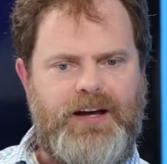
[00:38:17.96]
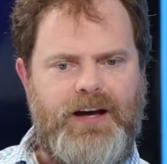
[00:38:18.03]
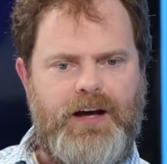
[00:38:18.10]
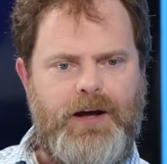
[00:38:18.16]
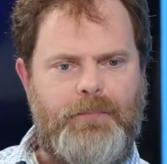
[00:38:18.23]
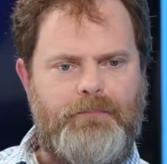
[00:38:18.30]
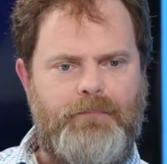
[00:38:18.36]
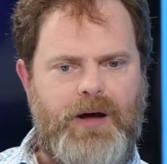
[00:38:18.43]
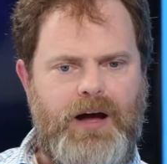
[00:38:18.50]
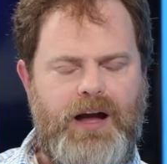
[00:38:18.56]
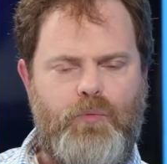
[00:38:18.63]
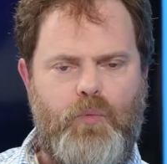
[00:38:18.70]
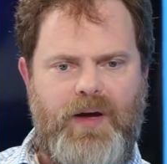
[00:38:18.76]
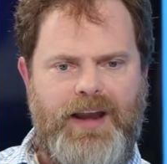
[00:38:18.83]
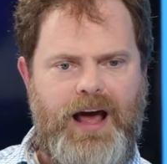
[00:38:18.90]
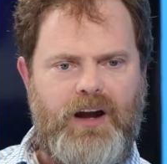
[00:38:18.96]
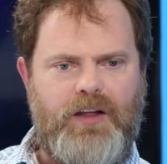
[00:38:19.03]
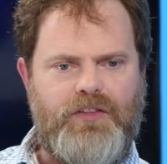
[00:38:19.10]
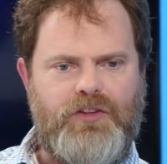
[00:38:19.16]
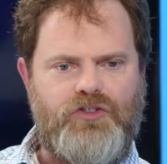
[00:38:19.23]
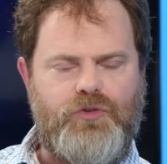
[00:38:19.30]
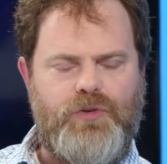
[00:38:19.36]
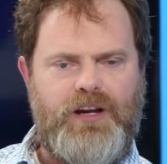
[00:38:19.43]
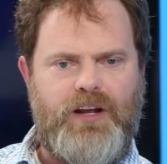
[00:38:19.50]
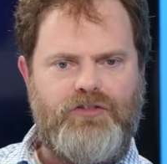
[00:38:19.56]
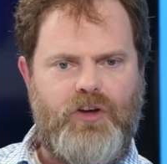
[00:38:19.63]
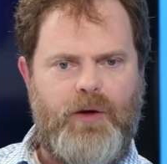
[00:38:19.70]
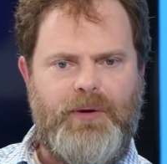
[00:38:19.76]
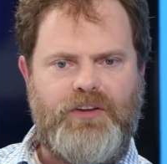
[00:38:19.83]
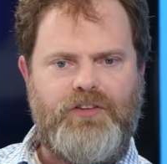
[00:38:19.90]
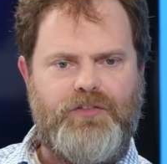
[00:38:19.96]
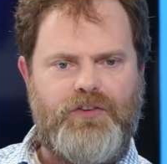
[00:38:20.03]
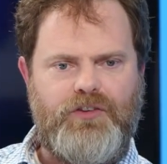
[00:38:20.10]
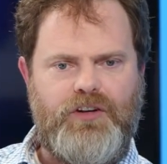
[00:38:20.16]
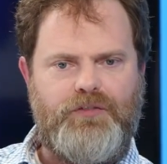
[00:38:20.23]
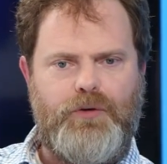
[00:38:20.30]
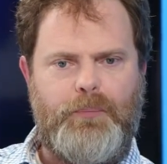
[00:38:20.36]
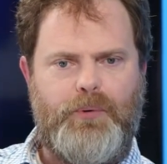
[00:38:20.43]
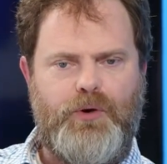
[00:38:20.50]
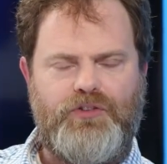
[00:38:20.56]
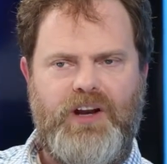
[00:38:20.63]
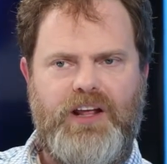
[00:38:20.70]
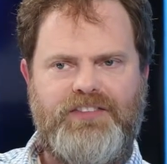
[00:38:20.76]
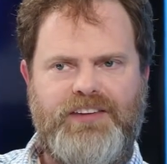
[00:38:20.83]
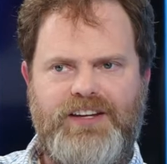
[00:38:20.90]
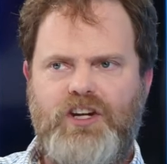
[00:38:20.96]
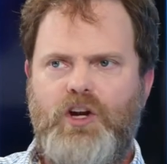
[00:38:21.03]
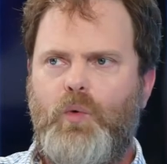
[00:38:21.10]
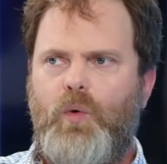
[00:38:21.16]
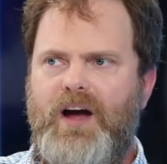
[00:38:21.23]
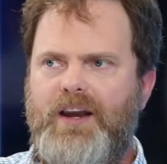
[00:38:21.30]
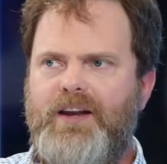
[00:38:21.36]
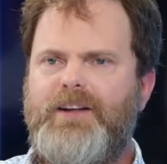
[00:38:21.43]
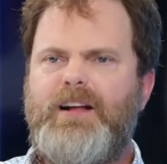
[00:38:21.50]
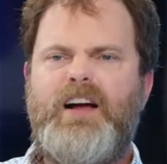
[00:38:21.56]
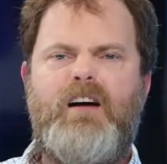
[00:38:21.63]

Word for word: Um, I went out on the street. I saw myself as a different person. I said, you know what?